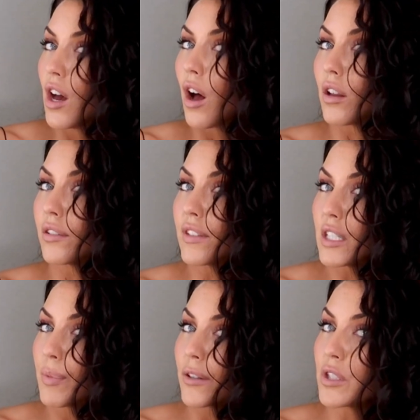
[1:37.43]
all of these
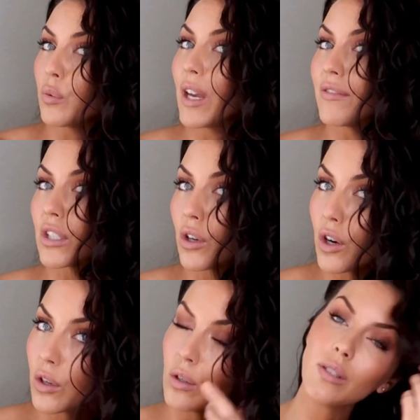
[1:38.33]
bouncy waves and
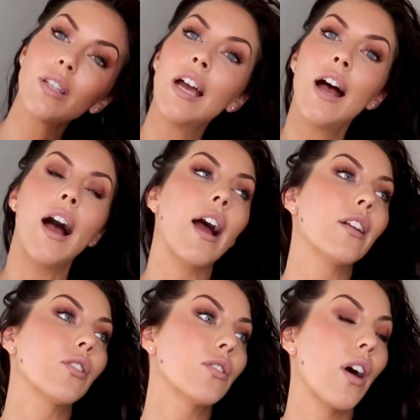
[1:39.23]
curls. I
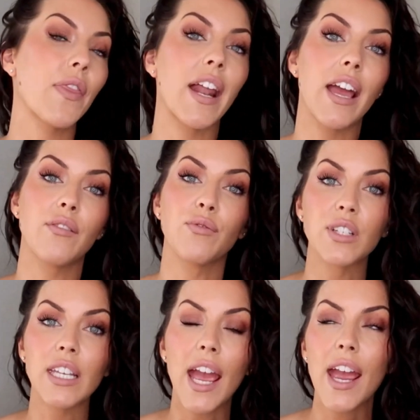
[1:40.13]
just thought that I had
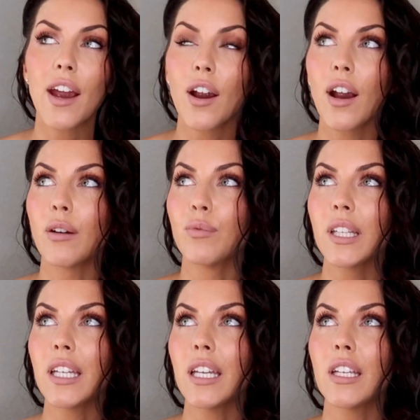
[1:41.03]
frizzy hair.
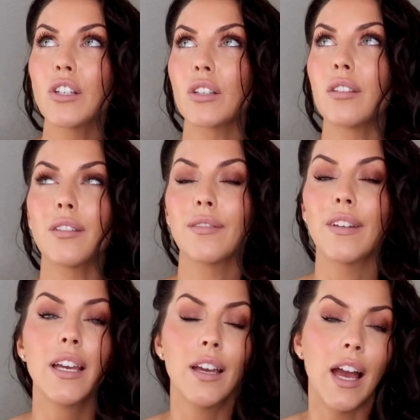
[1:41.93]

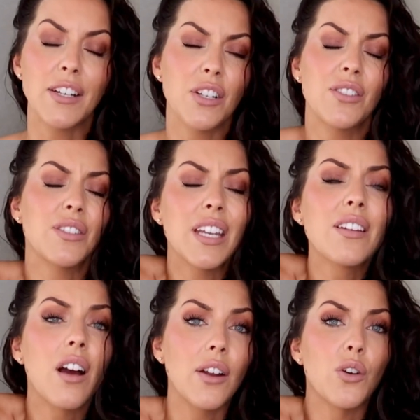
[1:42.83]
I just did
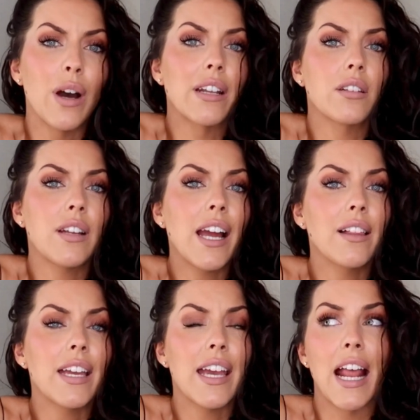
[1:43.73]
not know how to style
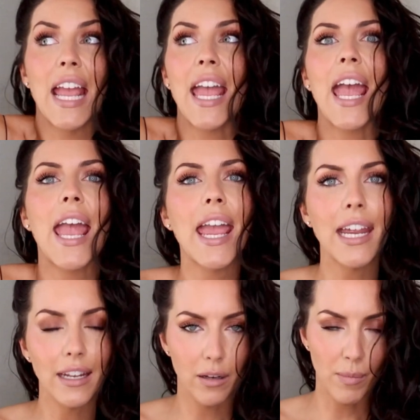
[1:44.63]
it, and I
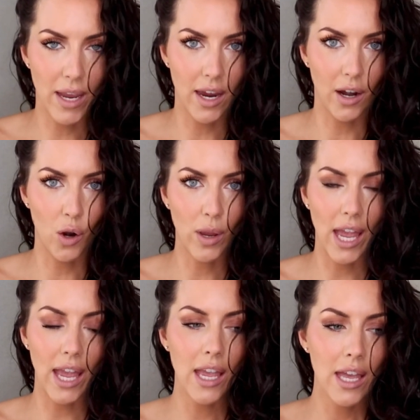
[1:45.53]
hated my hair,
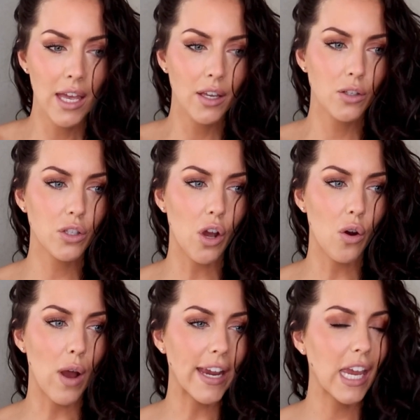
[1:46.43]
okay? So
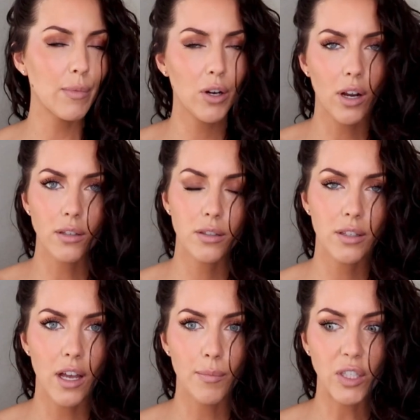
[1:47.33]
I came across
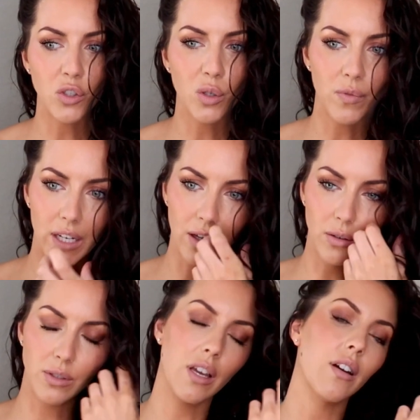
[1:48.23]
some YouTube
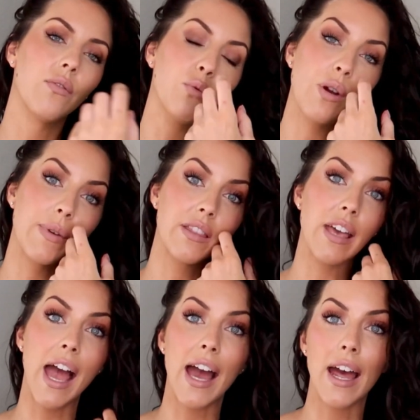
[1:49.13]
videos of women that
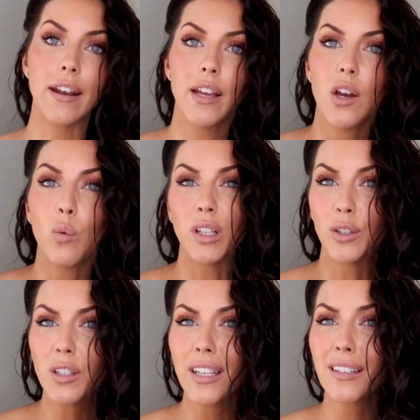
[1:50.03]
had what
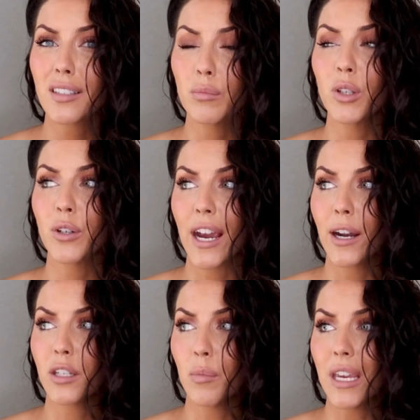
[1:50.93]
looked like similar hair
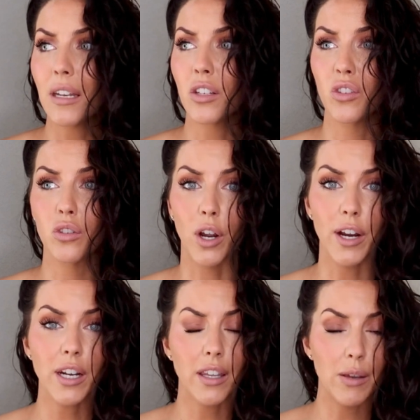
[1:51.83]
to me to
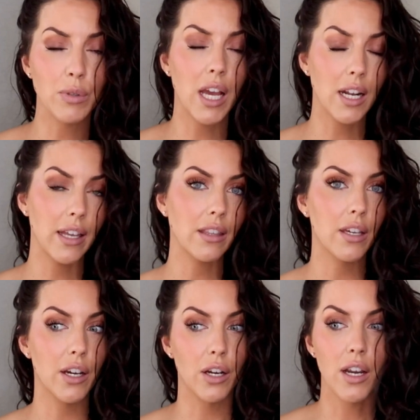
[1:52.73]
start. It was kind of like
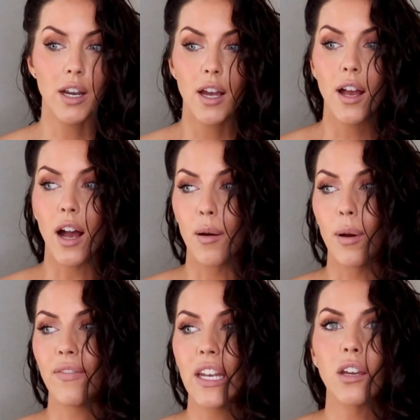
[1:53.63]
their
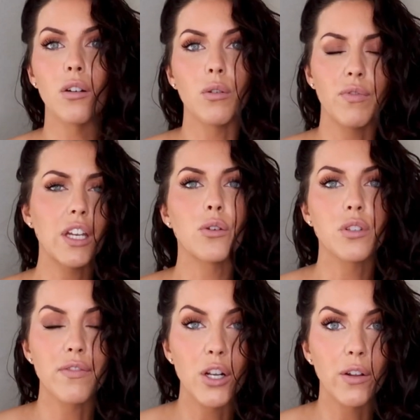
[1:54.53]
videos
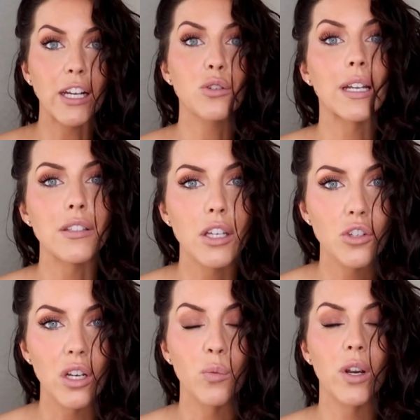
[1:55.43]
of their like
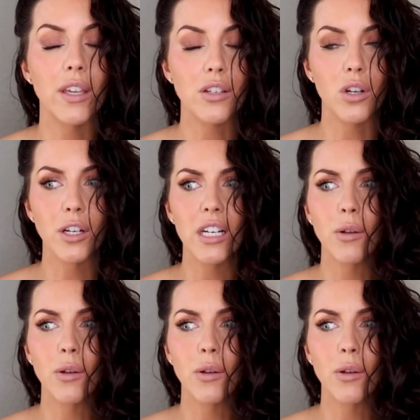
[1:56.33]
transition and where they started, and I